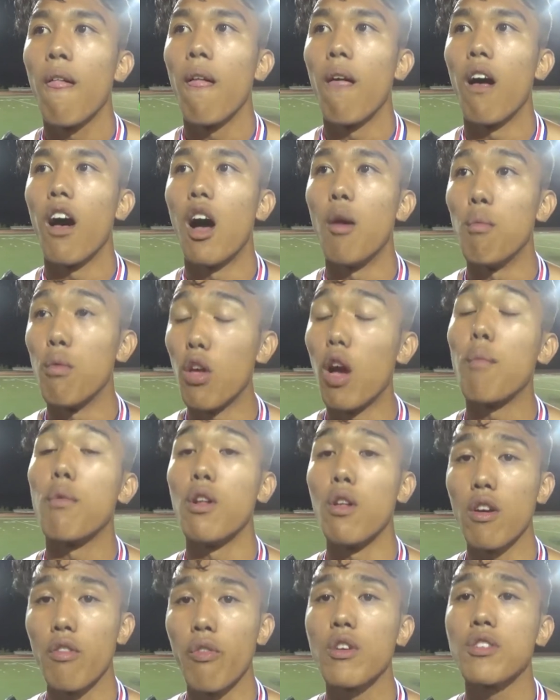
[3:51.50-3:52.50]
I'm going
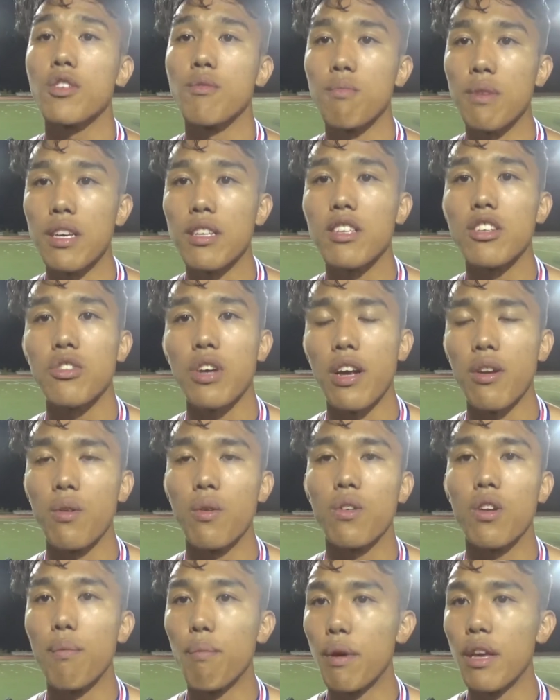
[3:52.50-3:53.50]
to look for some meets and try to
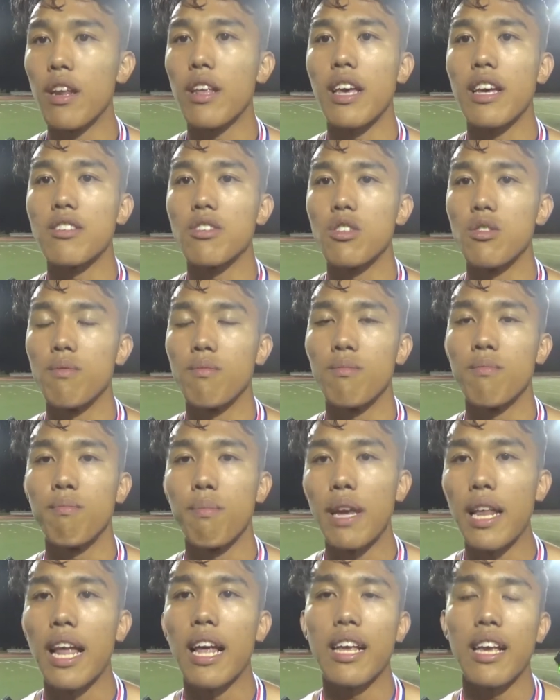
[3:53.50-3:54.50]
compete against some
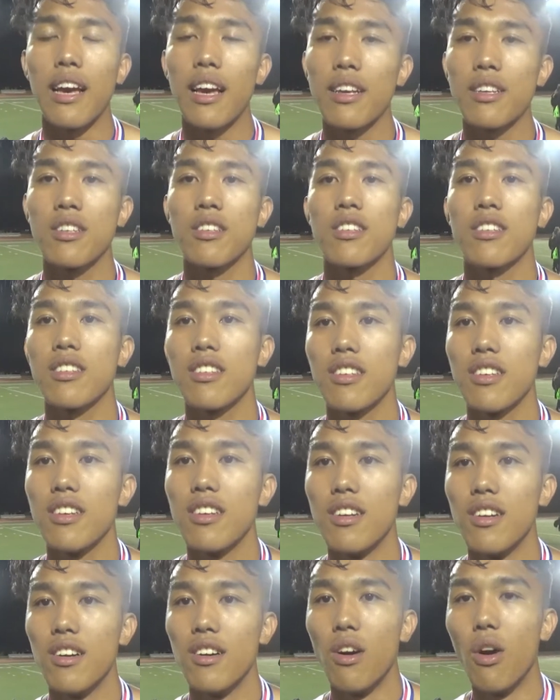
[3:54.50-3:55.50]
mainland guys,
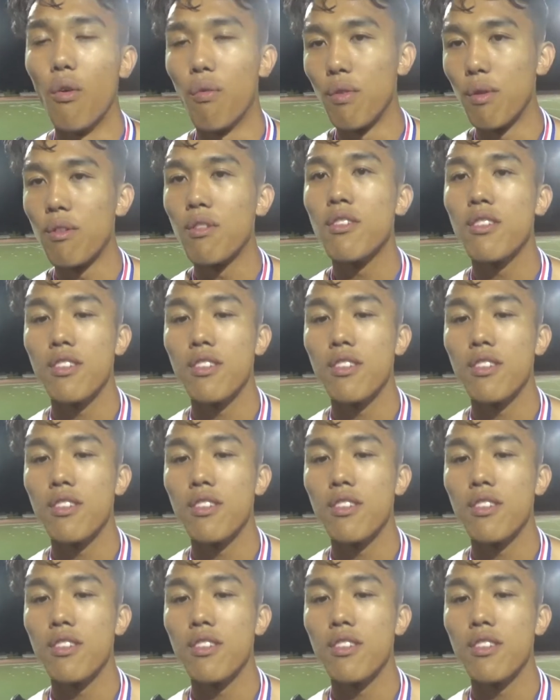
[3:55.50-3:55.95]
hopefully.